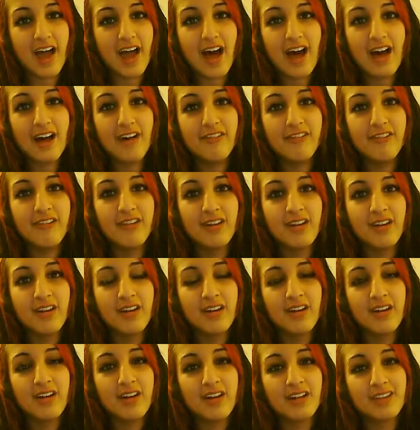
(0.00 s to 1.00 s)
have,
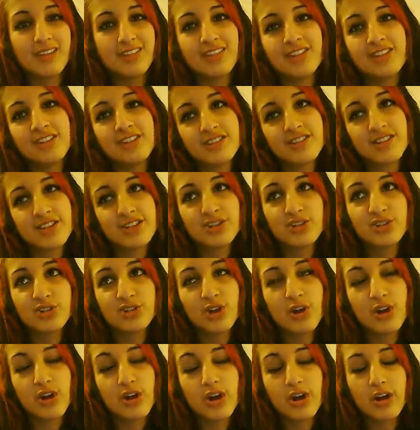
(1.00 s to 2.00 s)
the
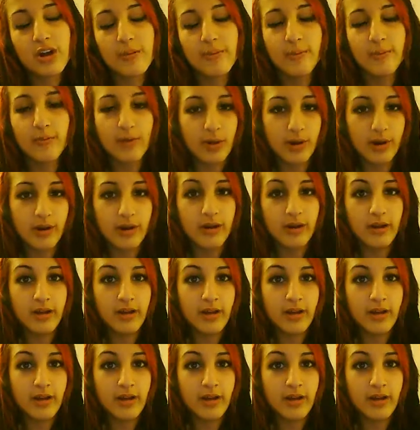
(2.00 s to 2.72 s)
industrial hurt more.